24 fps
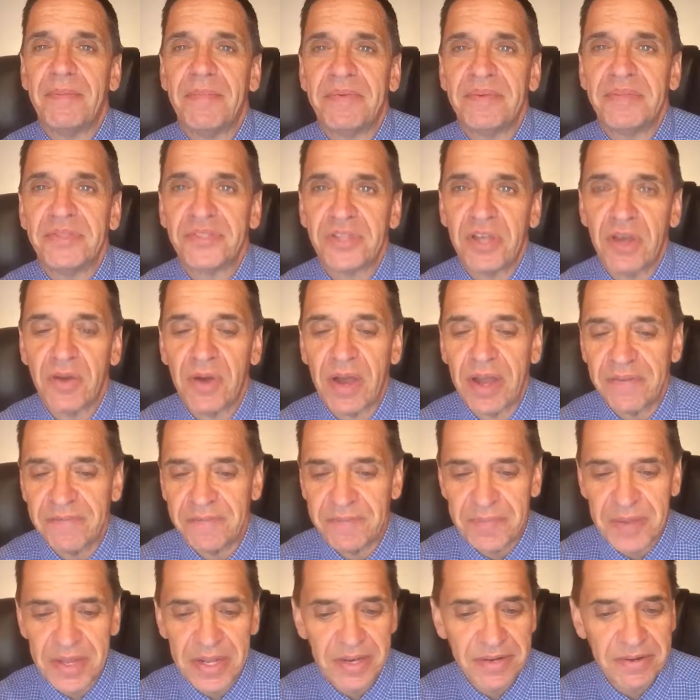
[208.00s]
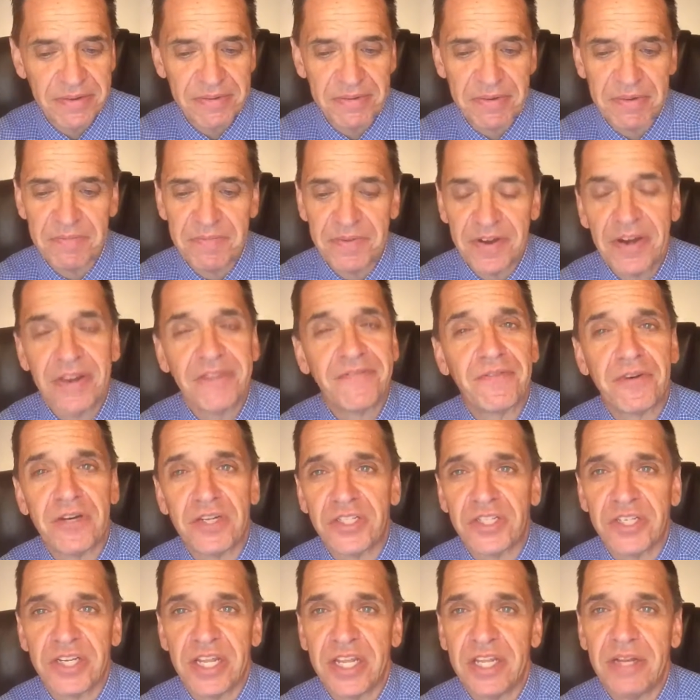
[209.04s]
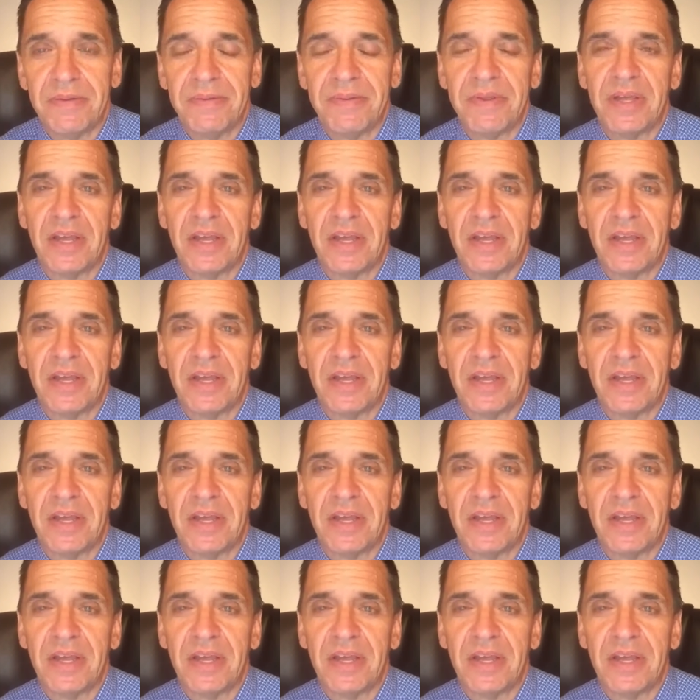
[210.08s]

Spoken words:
So I've been very fortunate.